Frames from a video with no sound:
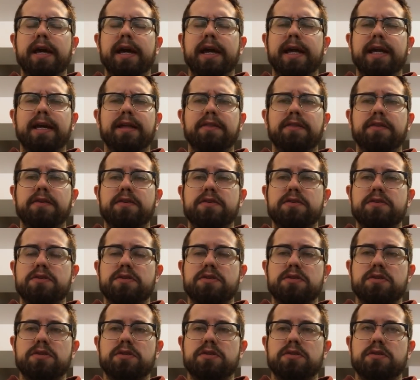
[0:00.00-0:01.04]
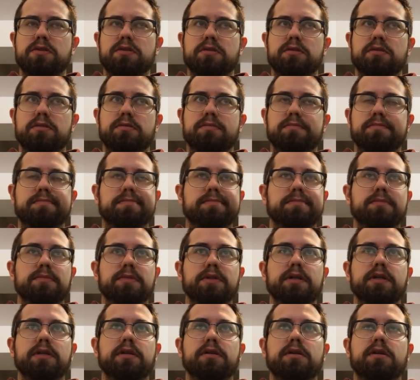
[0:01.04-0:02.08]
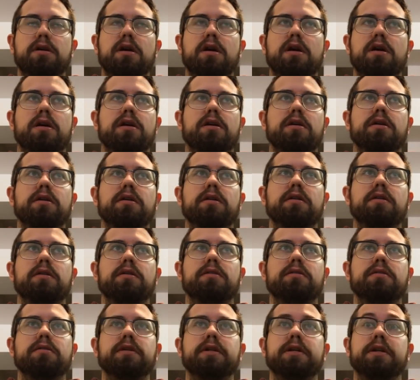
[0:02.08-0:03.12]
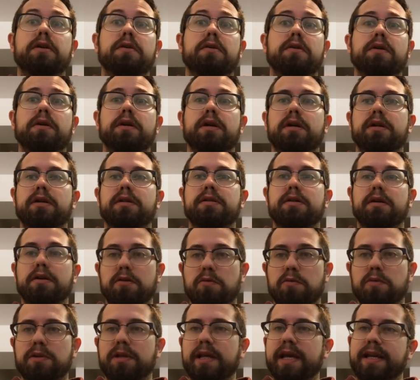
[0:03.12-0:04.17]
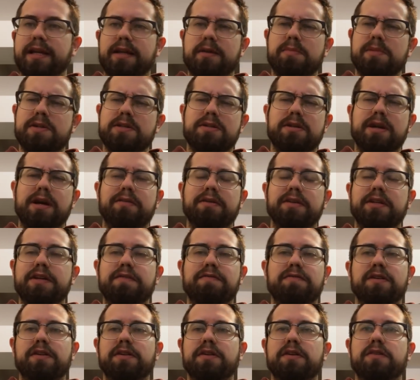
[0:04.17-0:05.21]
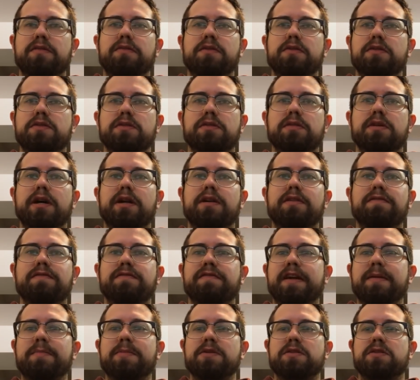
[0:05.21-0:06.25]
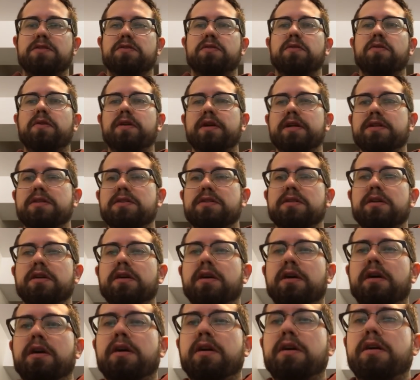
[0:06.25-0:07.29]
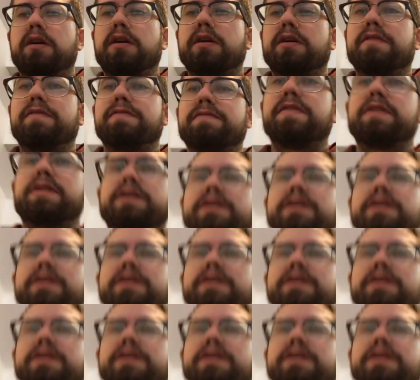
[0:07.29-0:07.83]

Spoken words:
And there's on you know on an unrelated but slightly different note, there's a lot of famous stories of